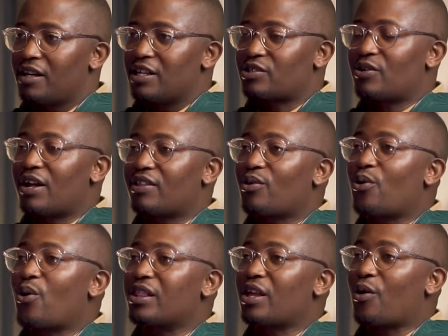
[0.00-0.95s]
So now the
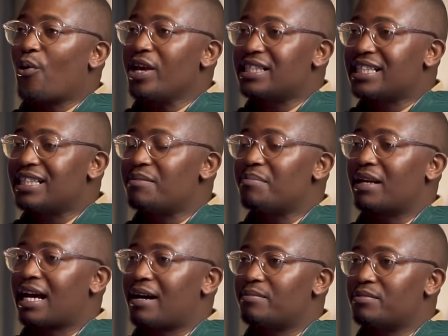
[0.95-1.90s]
question then
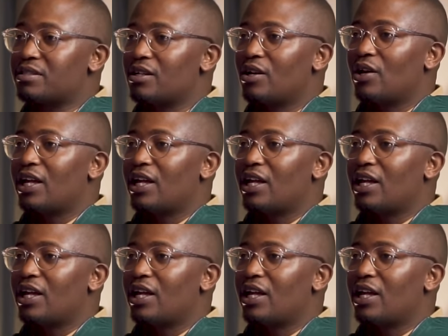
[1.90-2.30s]
becomes,